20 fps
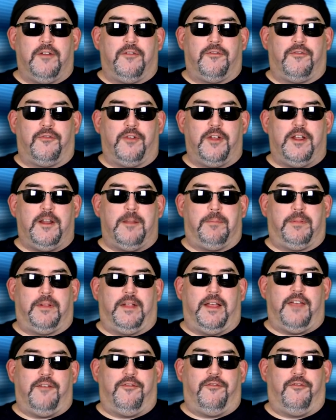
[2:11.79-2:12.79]

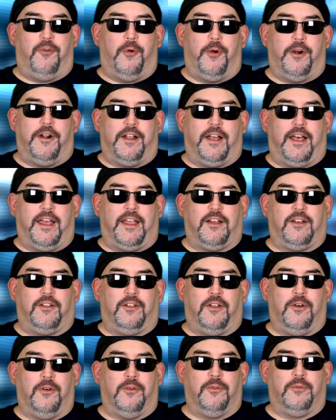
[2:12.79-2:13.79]
free-to-play Fortnite
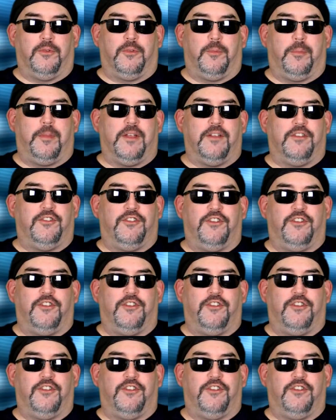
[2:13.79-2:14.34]
clone will be